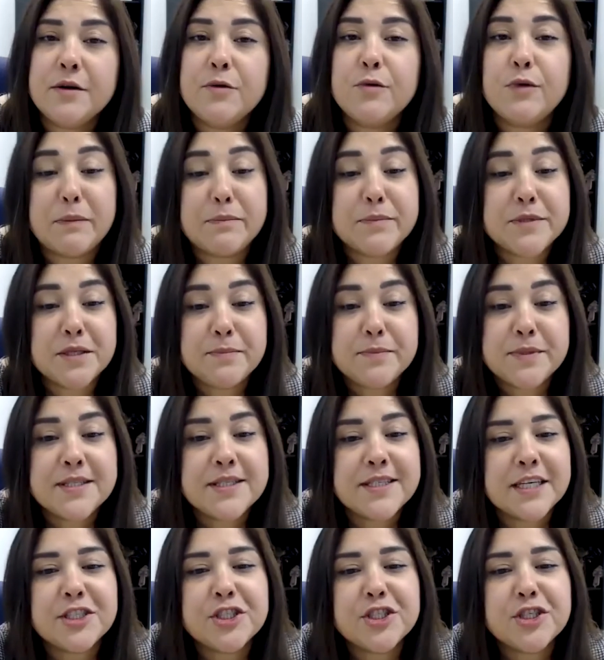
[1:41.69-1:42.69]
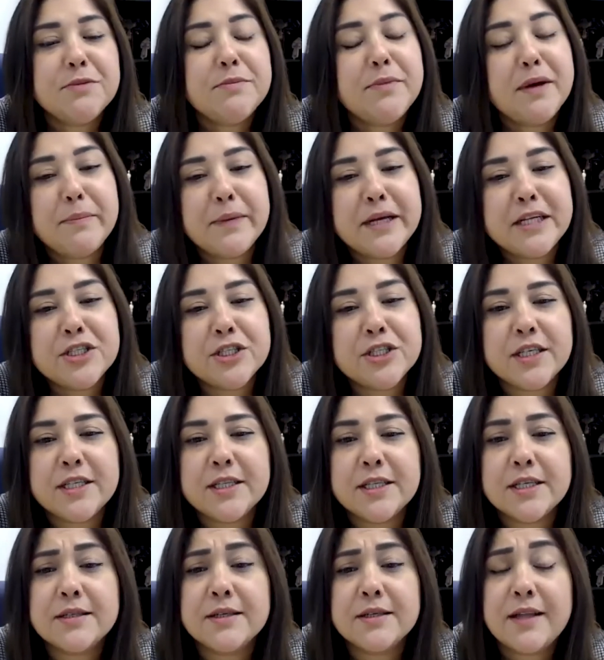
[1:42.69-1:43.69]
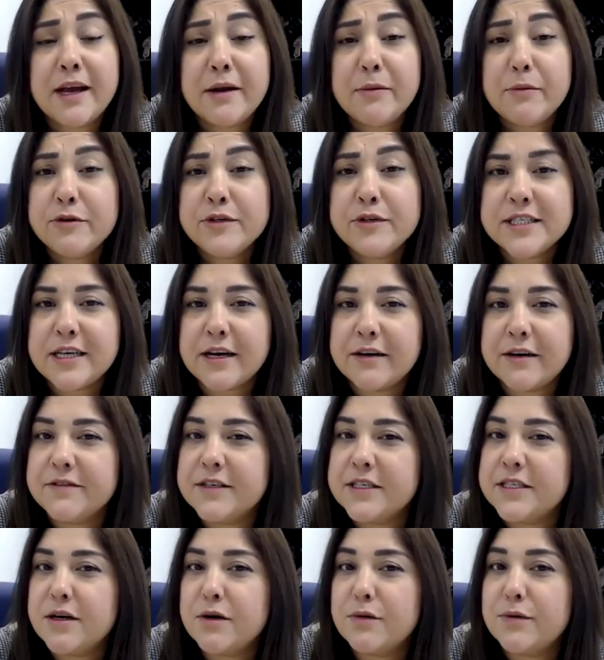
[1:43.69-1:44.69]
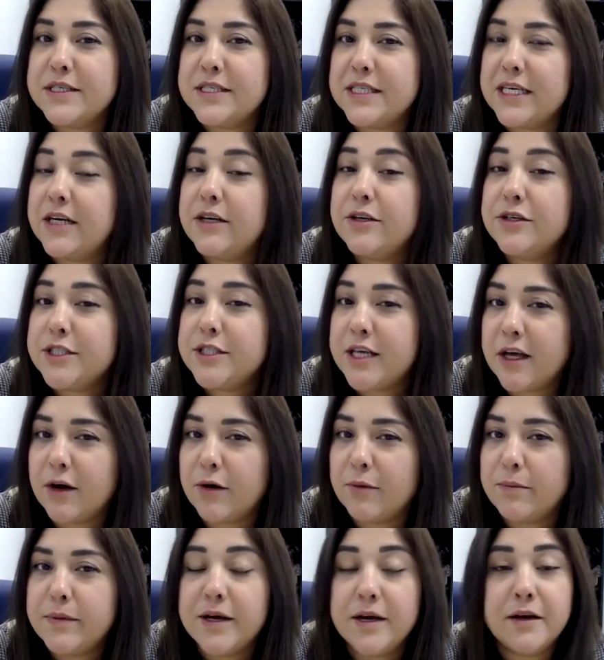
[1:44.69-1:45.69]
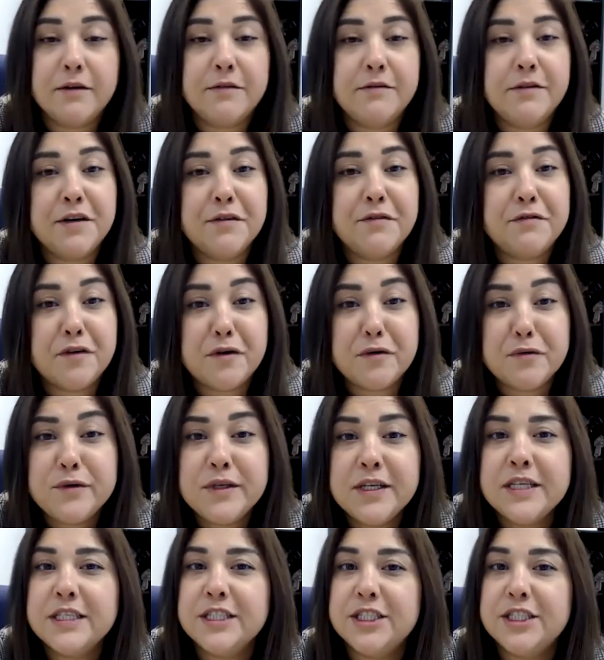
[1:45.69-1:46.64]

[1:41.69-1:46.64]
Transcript: wraps up the session by mentioning that the library staff is always eager to help via phone,